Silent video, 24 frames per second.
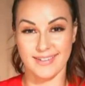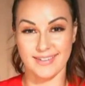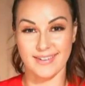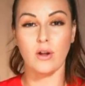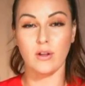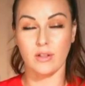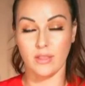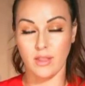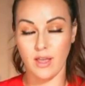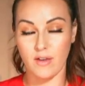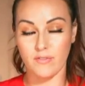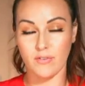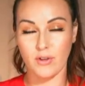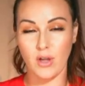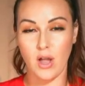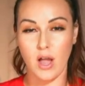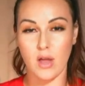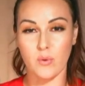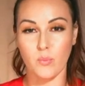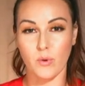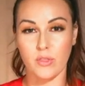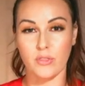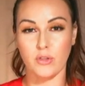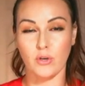love
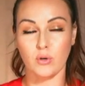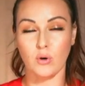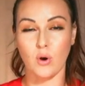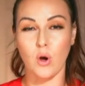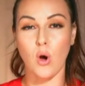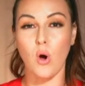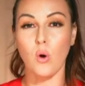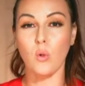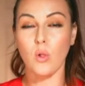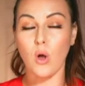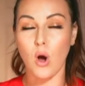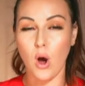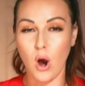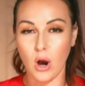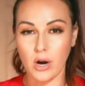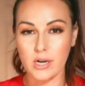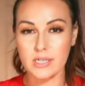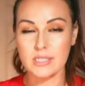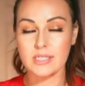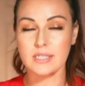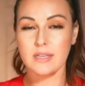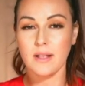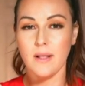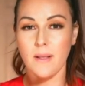God with your whole
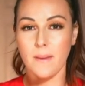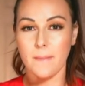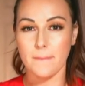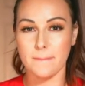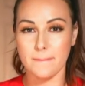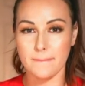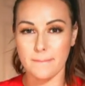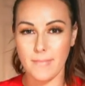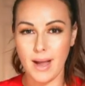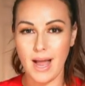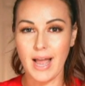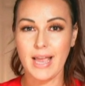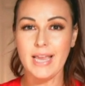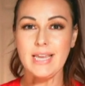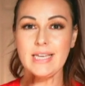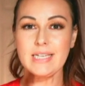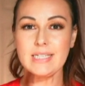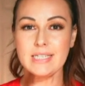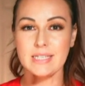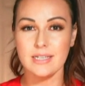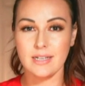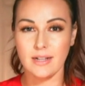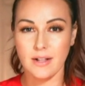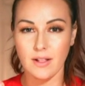heart,
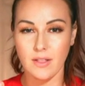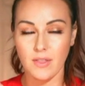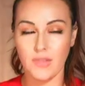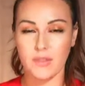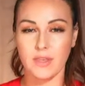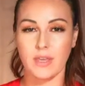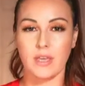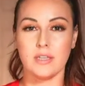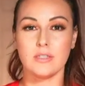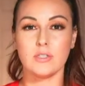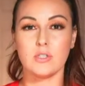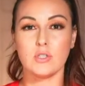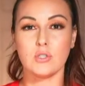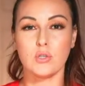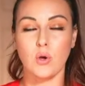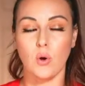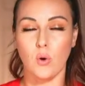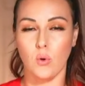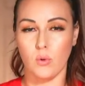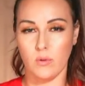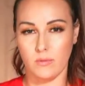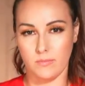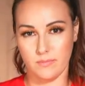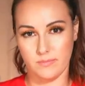mind, and
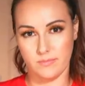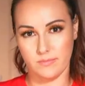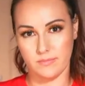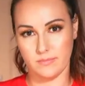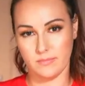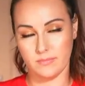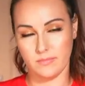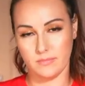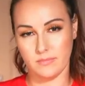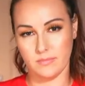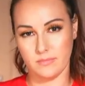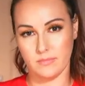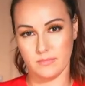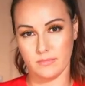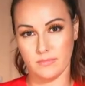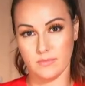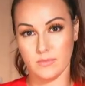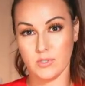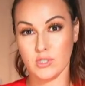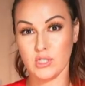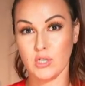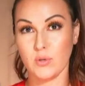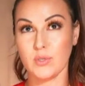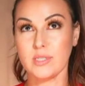soul.
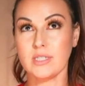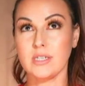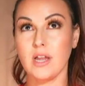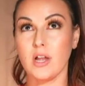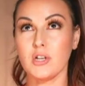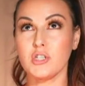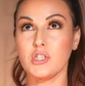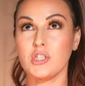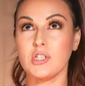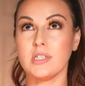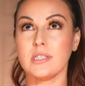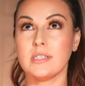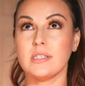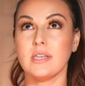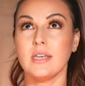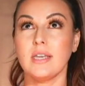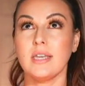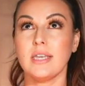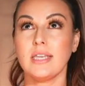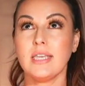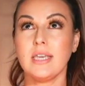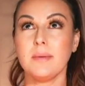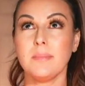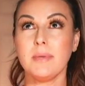So it's not just
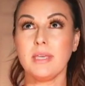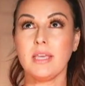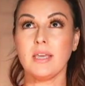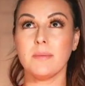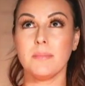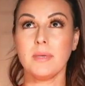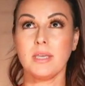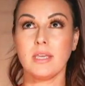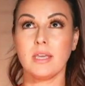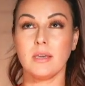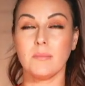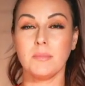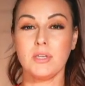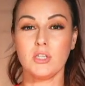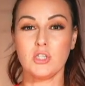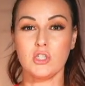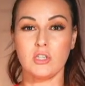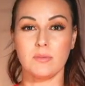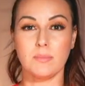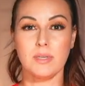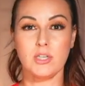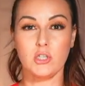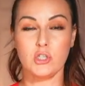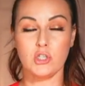gimme, gimme, gimme,
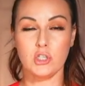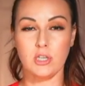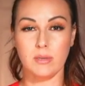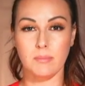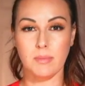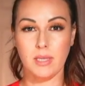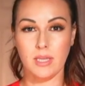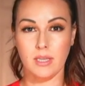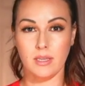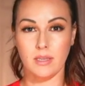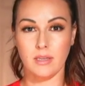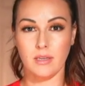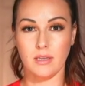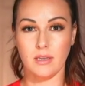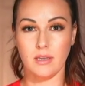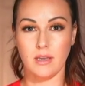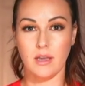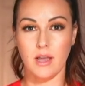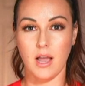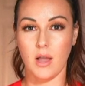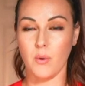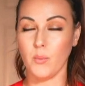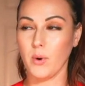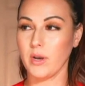Jimmy, Jimmy.
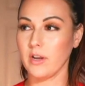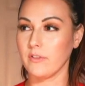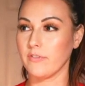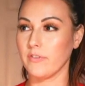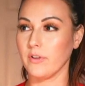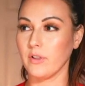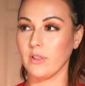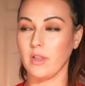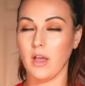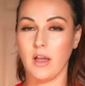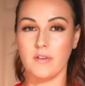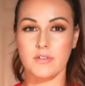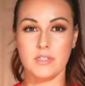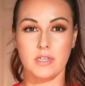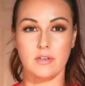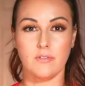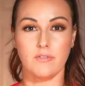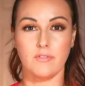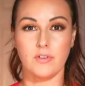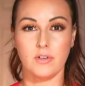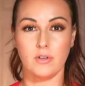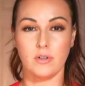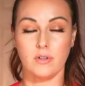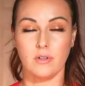I want to feel loved and
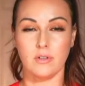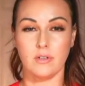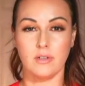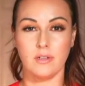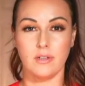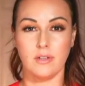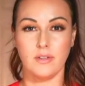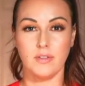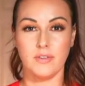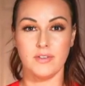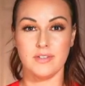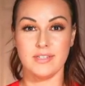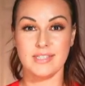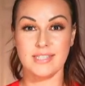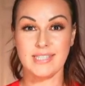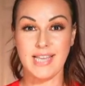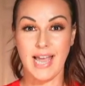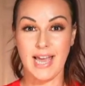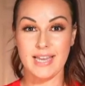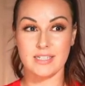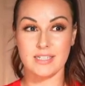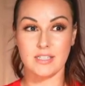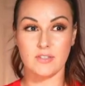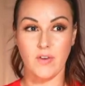feel
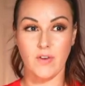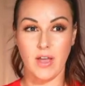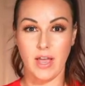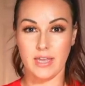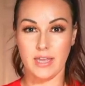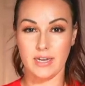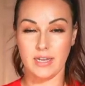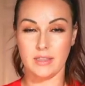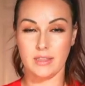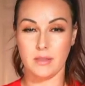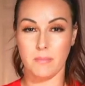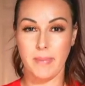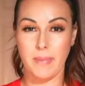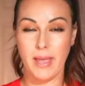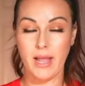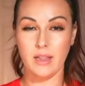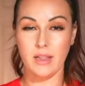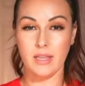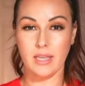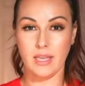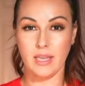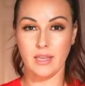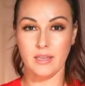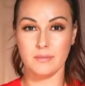satisfied in the
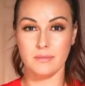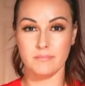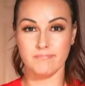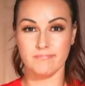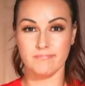belly